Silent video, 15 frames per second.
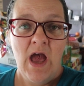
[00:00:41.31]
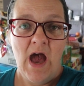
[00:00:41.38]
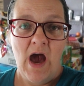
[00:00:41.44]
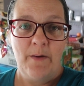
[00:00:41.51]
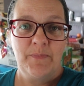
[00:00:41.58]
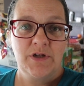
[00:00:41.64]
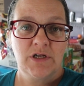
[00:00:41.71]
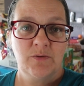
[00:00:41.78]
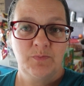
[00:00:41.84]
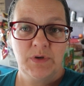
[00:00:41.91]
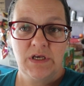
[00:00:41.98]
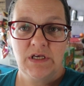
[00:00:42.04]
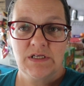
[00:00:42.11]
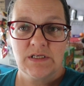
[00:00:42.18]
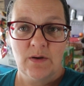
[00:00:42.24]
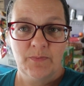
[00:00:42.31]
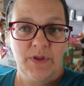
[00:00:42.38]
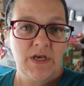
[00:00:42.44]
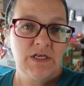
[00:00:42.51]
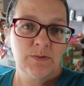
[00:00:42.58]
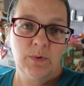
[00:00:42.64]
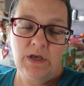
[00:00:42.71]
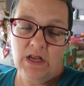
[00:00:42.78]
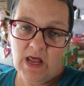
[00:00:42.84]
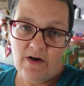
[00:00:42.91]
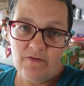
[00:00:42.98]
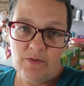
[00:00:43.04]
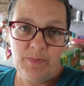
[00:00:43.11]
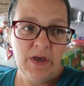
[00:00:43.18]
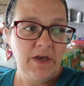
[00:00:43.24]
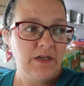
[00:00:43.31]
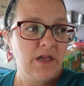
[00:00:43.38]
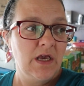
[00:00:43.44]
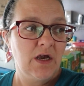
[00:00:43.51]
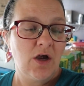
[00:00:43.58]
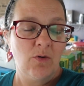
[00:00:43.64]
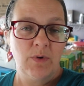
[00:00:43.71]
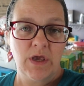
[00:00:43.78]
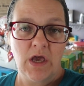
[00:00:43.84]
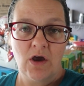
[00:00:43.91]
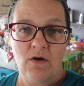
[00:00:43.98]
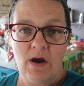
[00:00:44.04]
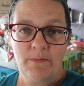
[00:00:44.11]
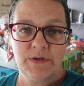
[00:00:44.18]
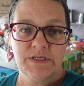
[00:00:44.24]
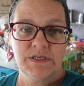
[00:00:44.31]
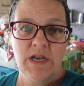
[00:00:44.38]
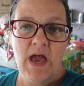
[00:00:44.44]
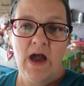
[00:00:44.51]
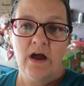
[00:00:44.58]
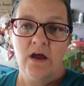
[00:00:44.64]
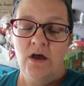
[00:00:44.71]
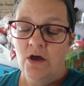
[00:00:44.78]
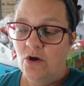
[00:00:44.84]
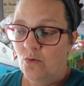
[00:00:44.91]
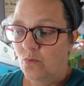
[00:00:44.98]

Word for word: happen to be someplace we can have a picnic or we can grab a snack.